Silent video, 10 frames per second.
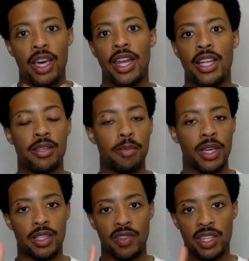and it's a
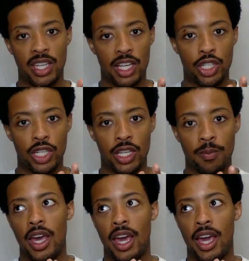mix of
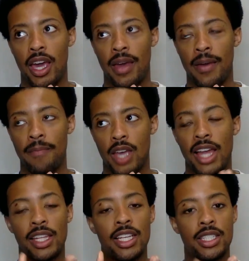addiction. And
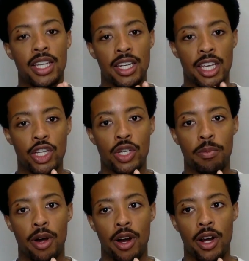at least the addiction
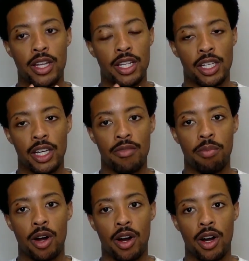part and the love
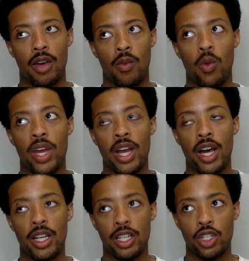part, when
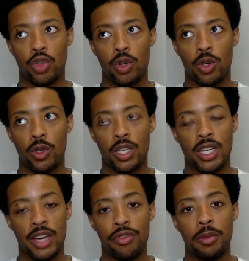uncontrolled, can
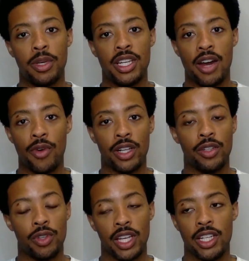definitely be directly
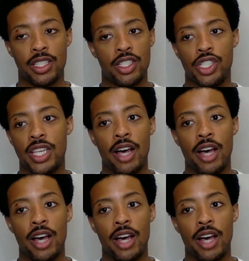related to just how